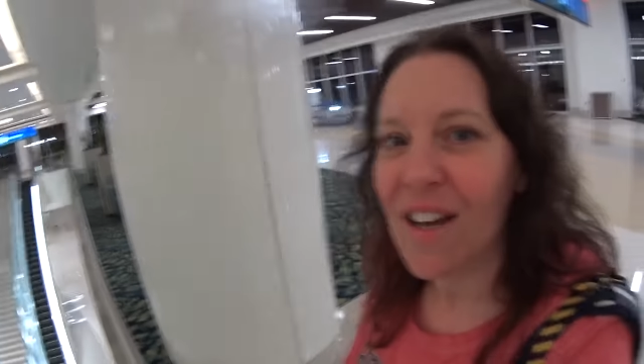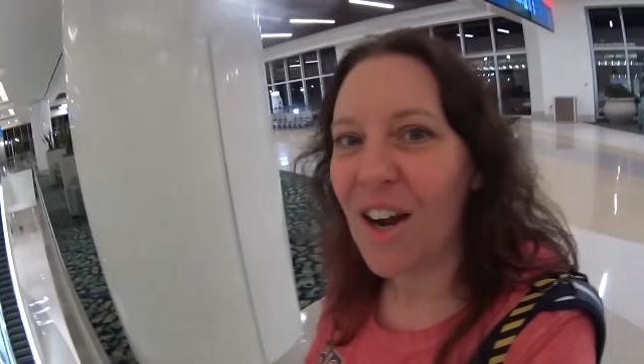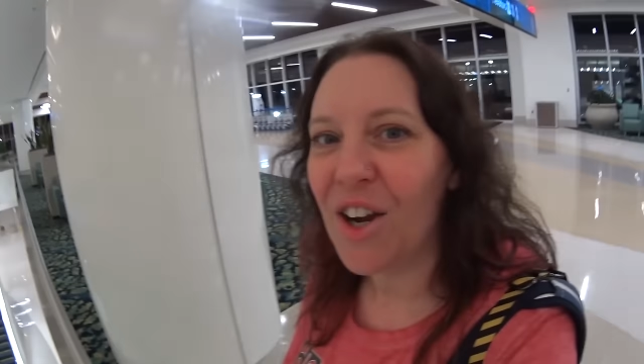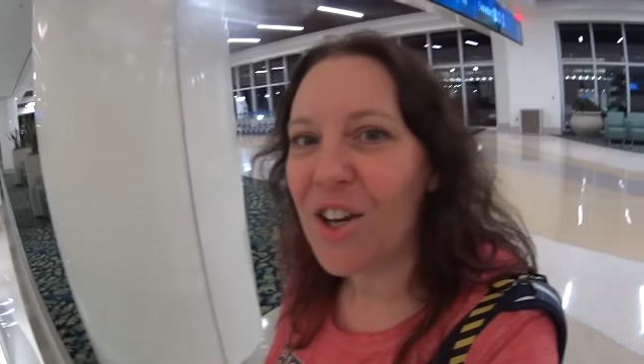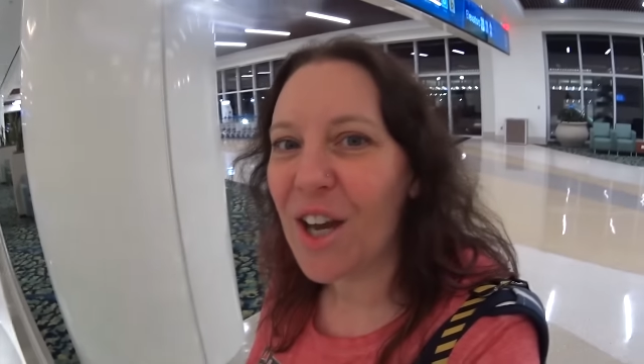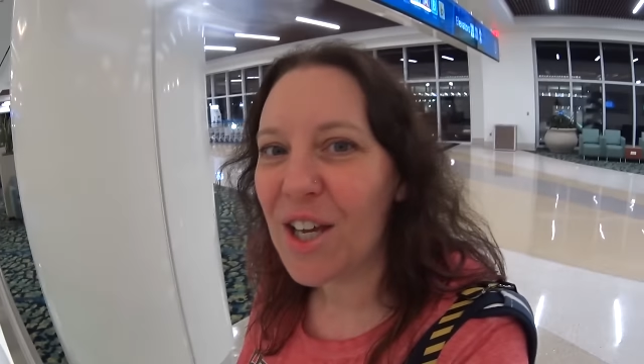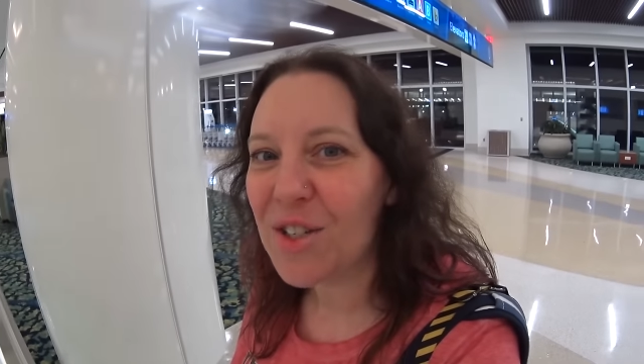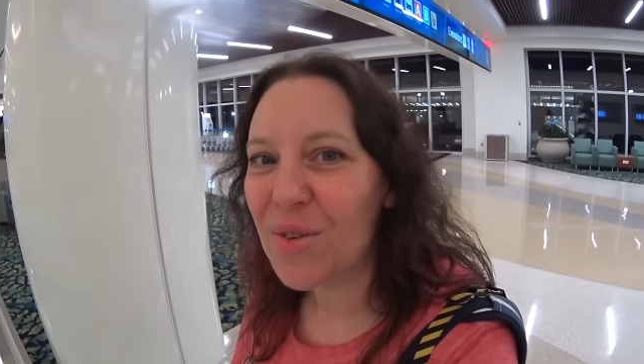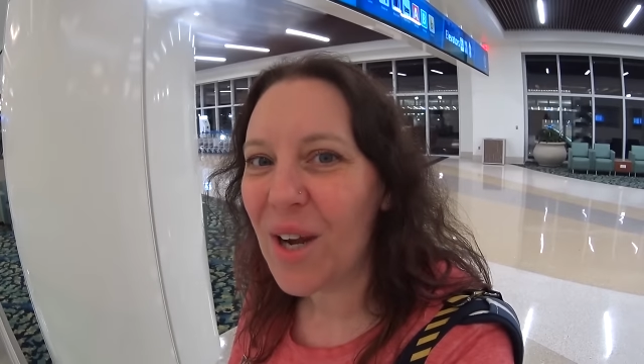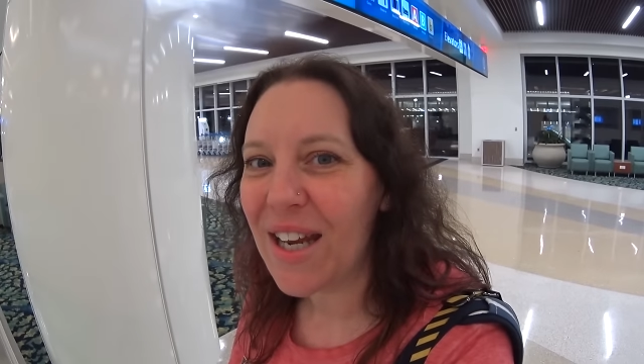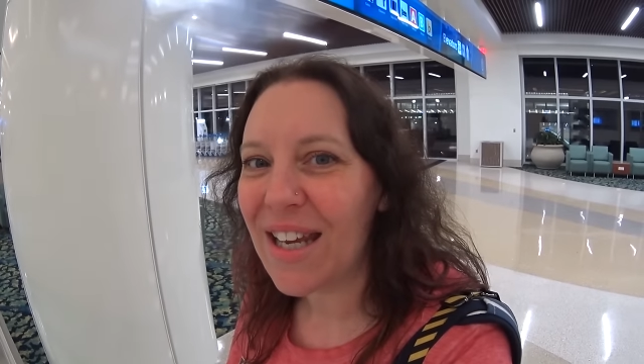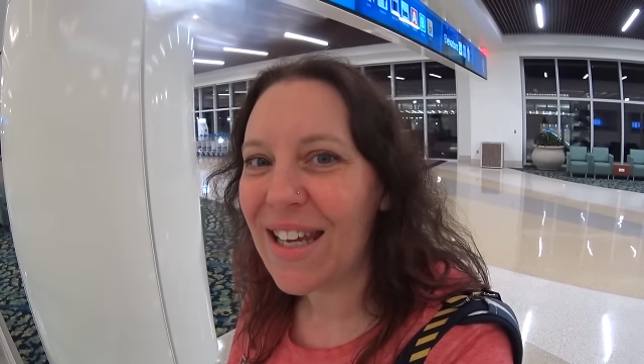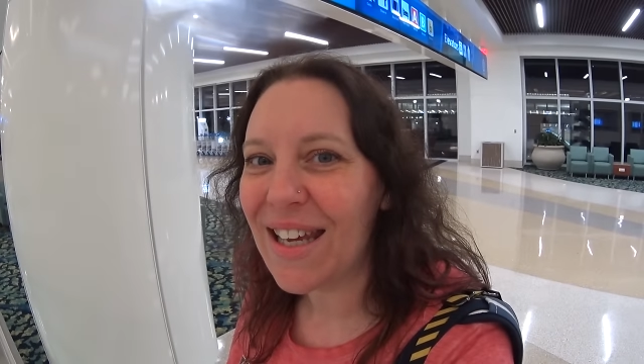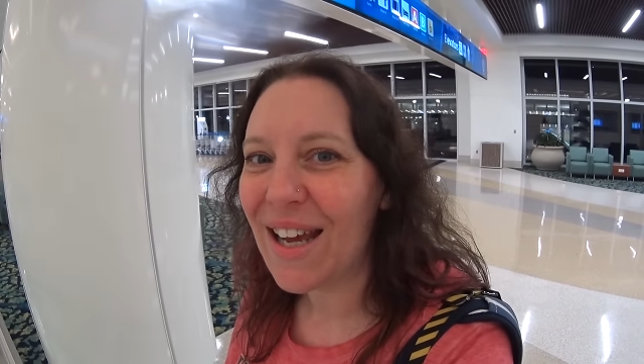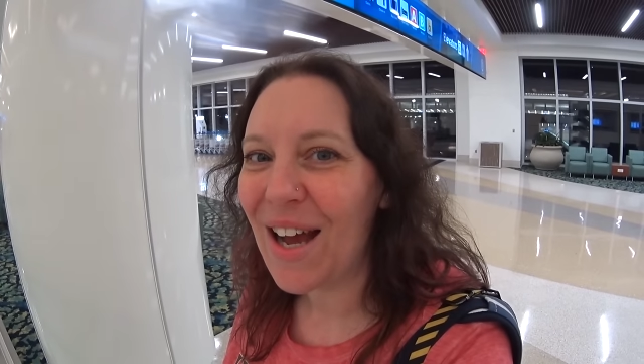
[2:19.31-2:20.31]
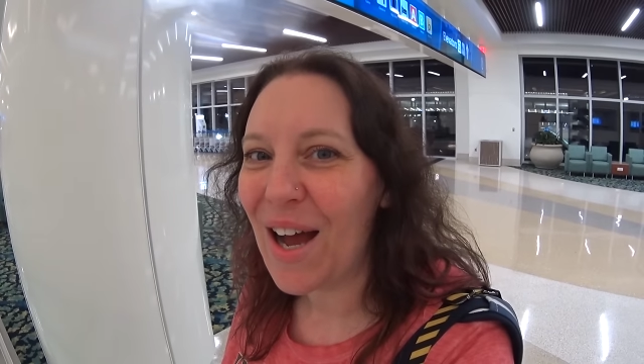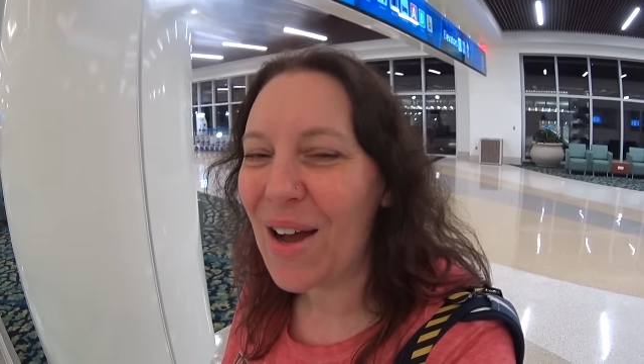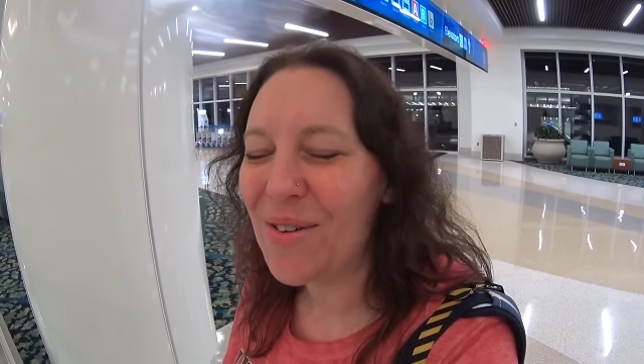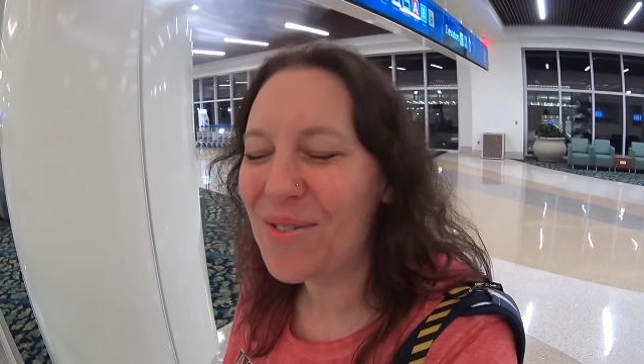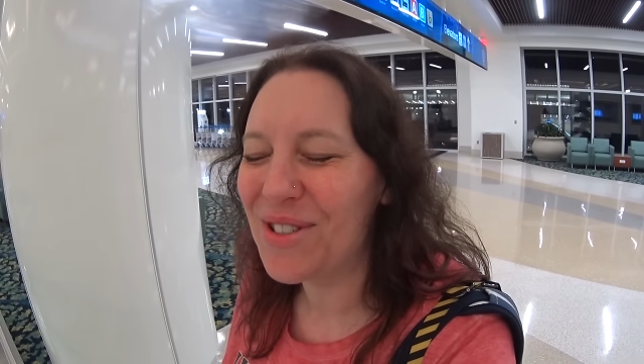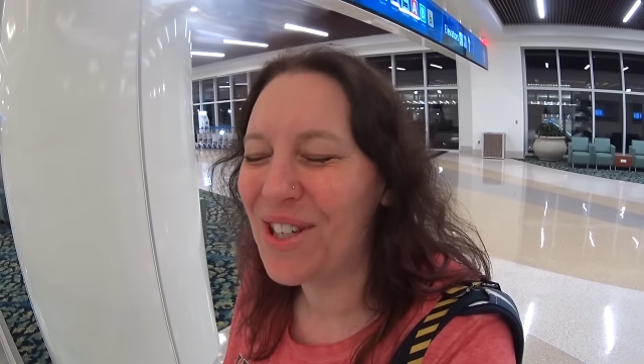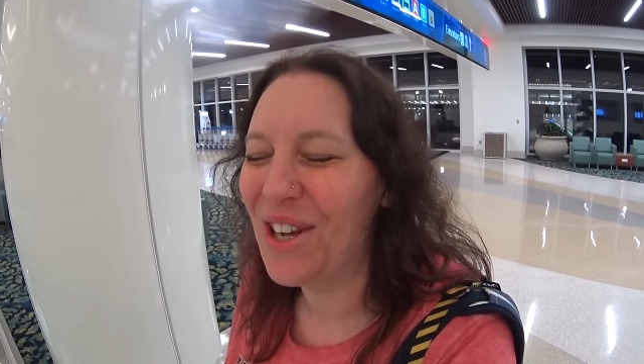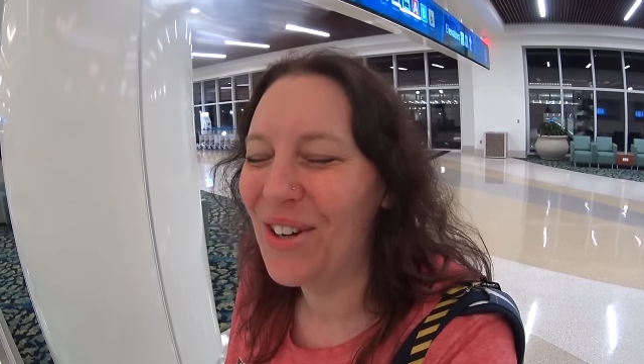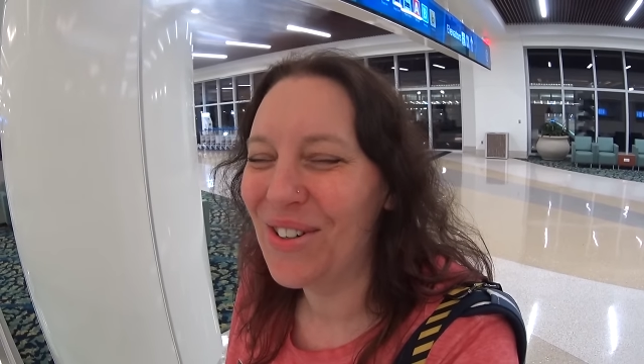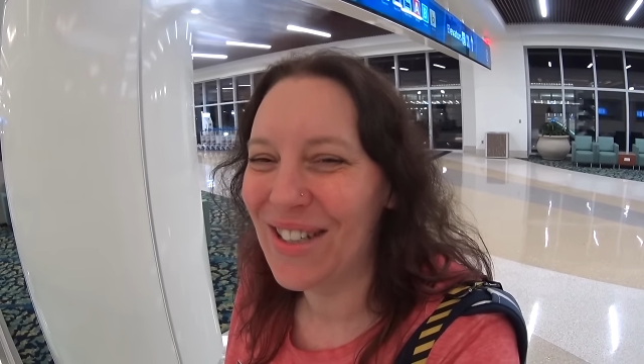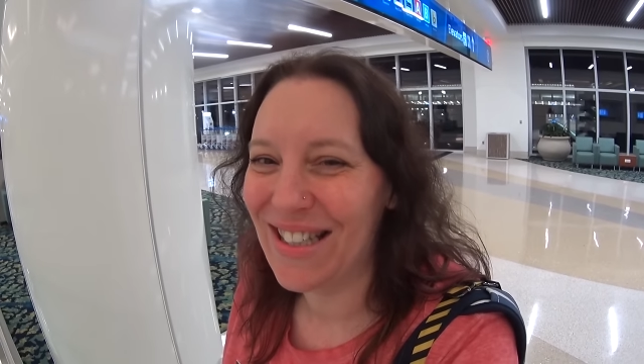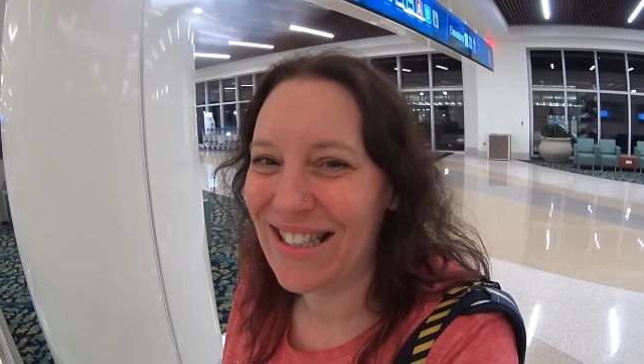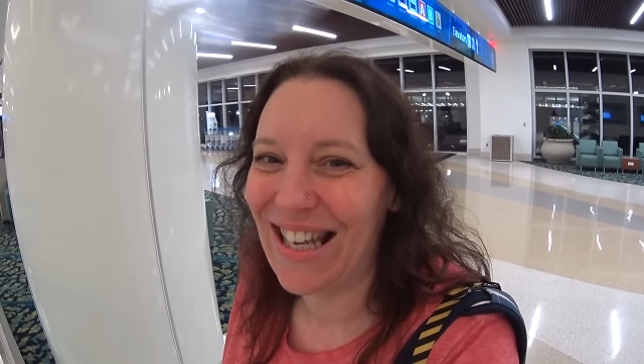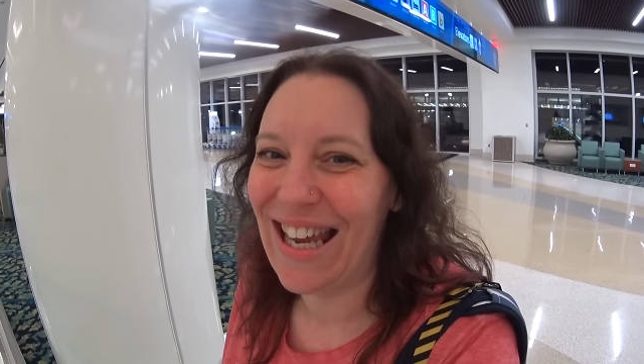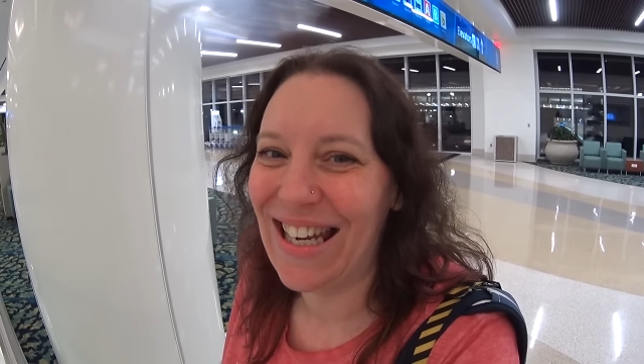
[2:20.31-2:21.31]
are you guys ready? I'm so
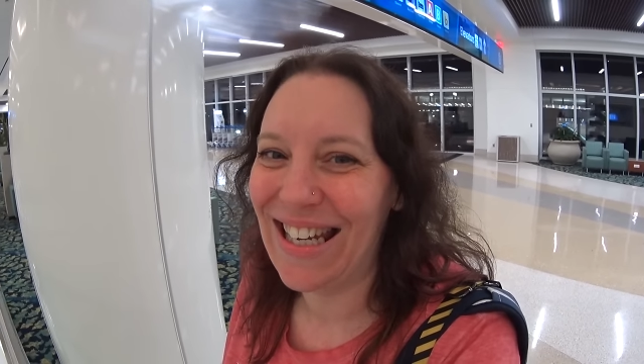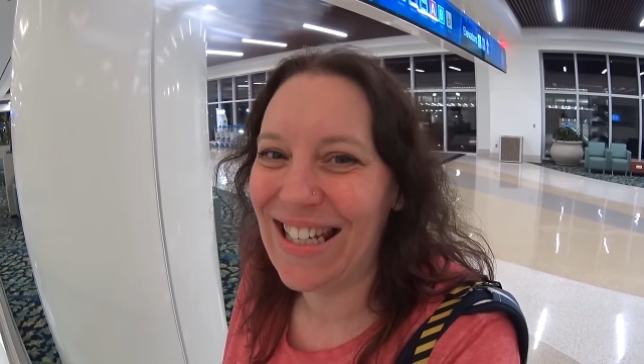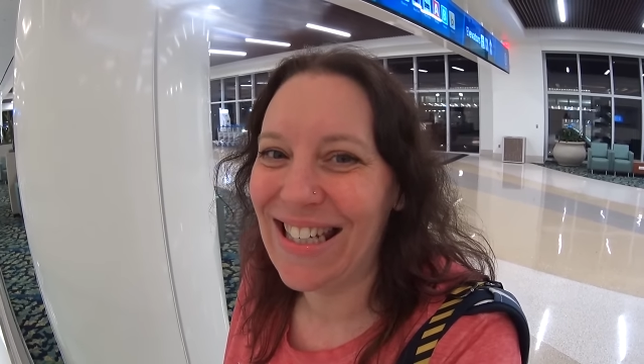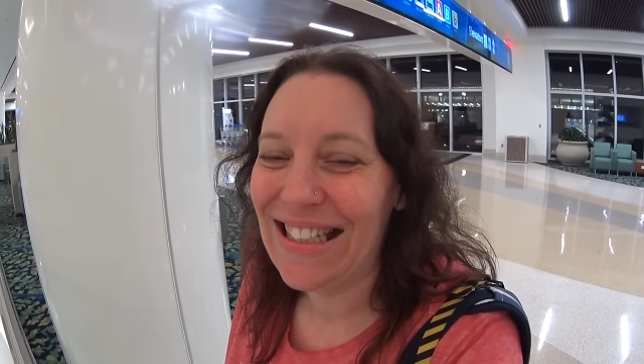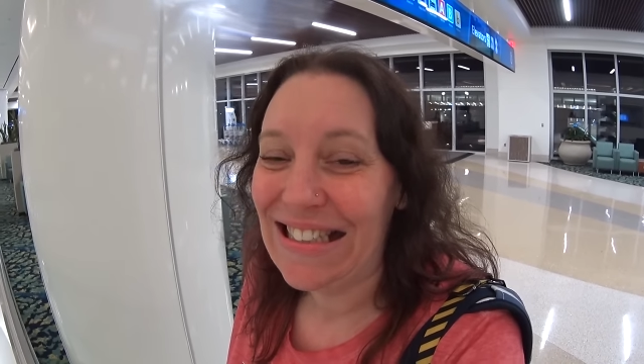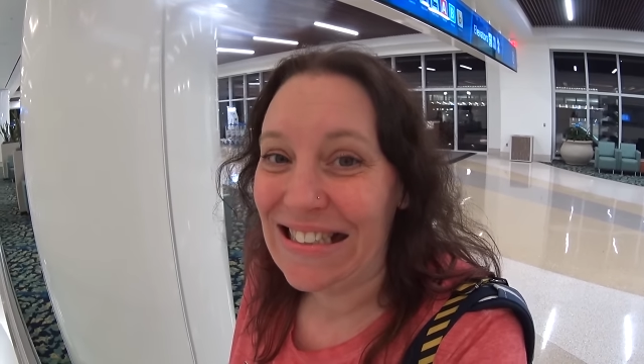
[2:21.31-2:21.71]
excited.